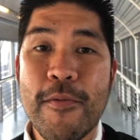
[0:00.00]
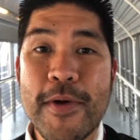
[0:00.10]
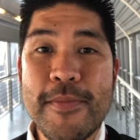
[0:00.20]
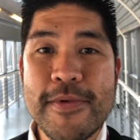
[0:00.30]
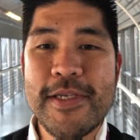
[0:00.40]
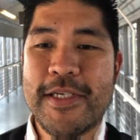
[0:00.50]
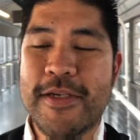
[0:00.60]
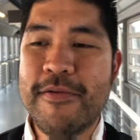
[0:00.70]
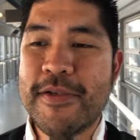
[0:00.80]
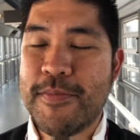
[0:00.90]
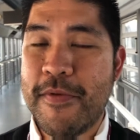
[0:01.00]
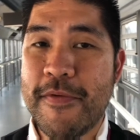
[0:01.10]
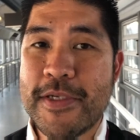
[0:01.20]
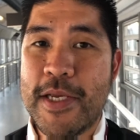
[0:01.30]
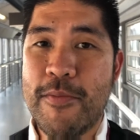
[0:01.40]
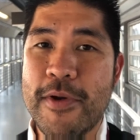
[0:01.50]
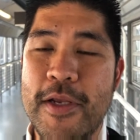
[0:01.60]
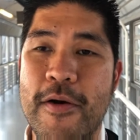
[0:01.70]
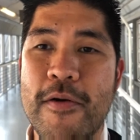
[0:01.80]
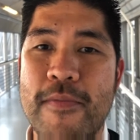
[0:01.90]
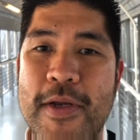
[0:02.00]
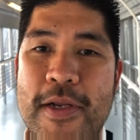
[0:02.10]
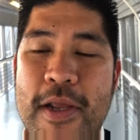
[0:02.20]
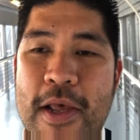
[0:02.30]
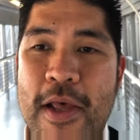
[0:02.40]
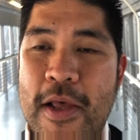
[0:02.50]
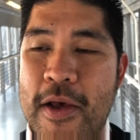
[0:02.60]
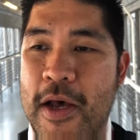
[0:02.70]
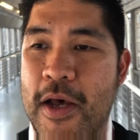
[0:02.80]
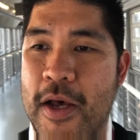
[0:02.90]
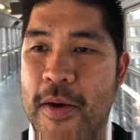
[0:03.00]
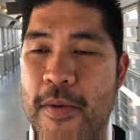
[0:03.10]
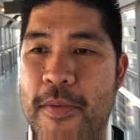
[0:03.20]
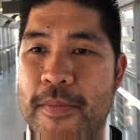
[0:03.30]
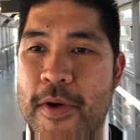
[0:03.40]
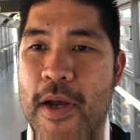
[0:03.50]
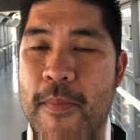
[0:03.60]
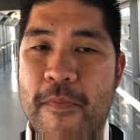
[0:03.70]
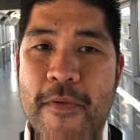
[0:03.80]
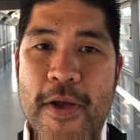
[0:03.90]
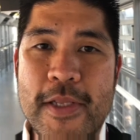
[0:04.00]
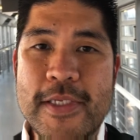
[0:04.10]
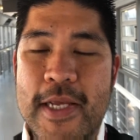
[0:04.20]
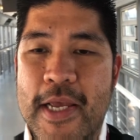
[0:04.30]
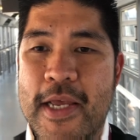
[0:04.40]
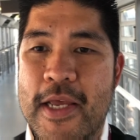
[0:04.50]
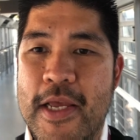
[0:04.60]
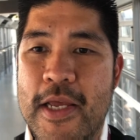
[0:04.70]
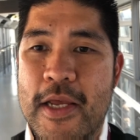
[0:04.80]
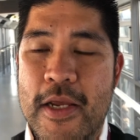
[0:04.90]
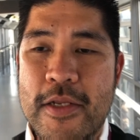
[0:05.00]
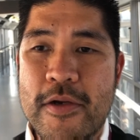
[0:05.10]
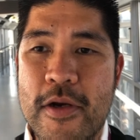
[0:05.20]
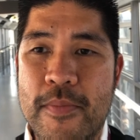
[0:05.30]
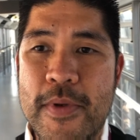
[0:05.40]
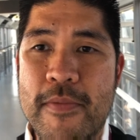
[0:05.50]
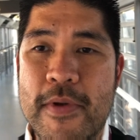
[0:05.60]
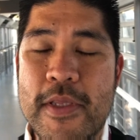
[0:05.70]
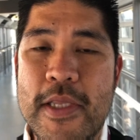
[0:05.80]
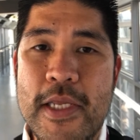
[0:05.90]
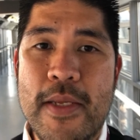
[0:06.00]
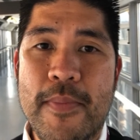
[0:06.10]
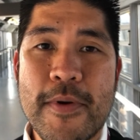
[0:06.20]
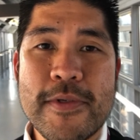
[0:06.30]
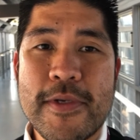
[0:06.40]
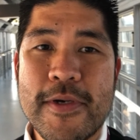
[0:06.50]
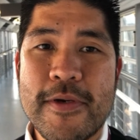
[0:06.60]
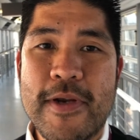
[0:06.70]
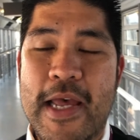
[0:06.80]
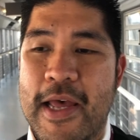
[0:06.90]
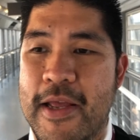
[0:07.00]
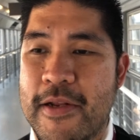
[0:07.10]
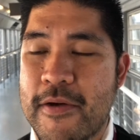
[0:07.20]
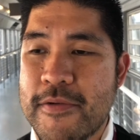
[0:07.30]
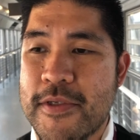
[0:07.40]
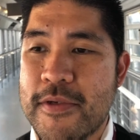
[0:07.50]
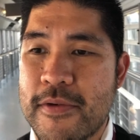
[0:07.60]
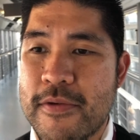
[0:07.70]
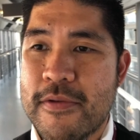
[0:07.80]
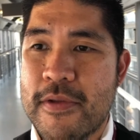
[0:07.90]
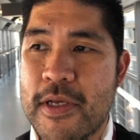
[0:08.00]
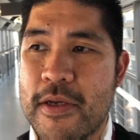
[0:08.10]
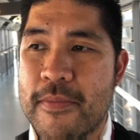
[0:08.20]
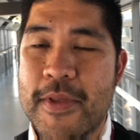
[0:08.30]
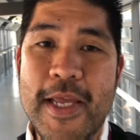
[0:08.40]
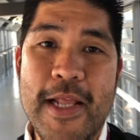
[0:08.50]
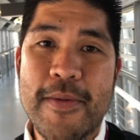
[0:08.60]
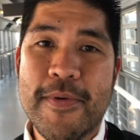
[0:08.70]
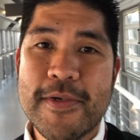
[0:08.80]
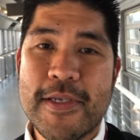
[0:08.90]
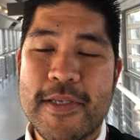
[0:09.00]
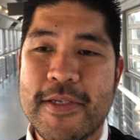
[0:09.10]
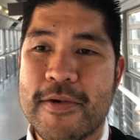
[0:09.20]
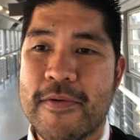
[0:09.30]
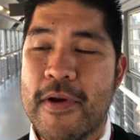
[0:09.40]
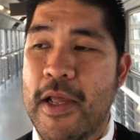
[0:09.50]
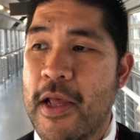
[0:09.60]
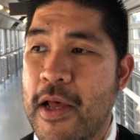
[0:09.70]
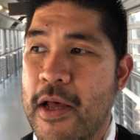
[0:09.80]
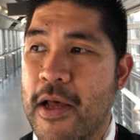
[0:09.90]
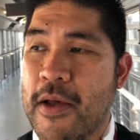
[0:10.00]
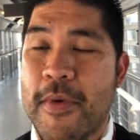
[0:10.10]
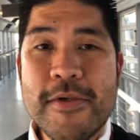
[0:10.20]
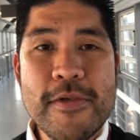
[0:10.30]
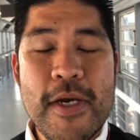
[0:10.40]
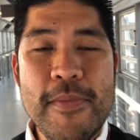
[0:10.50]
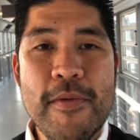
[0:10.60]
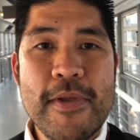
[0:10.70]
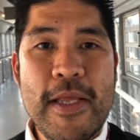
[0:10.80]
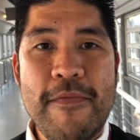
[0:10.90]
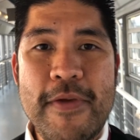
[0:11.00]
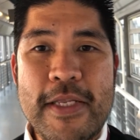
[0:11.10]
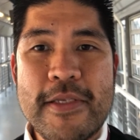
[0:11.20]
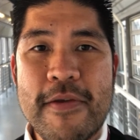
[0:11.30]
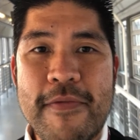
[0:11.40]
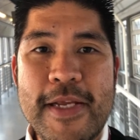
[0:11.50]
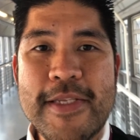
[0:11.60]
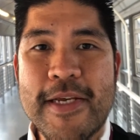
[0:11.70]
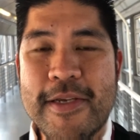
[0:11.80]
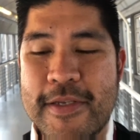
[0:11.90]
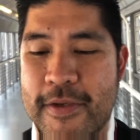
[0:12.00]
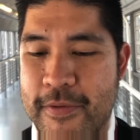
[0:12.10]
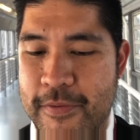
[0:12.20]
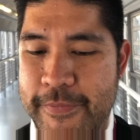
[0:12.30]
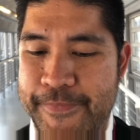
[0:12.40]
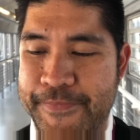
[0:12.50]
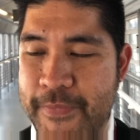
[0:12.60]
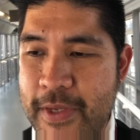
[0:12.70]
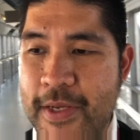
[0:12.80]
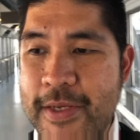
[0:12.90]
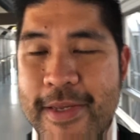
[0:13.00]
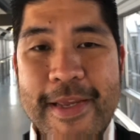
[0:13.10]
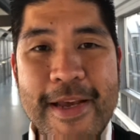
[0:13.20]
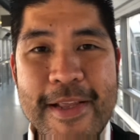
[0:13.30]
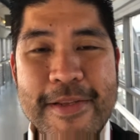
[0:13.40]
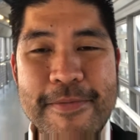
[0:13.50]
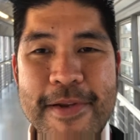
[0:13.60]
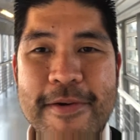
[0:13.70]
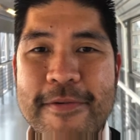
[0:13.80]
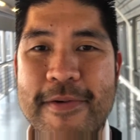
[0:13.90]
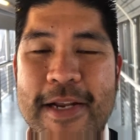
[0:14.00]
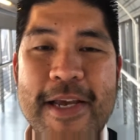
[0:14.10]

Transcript: R1 position. It's my first time working R1. You're up front and you're helping with the purser and also the galley person. So also I'm the one that feeds the flight deck. So yeah, that's pretty cool.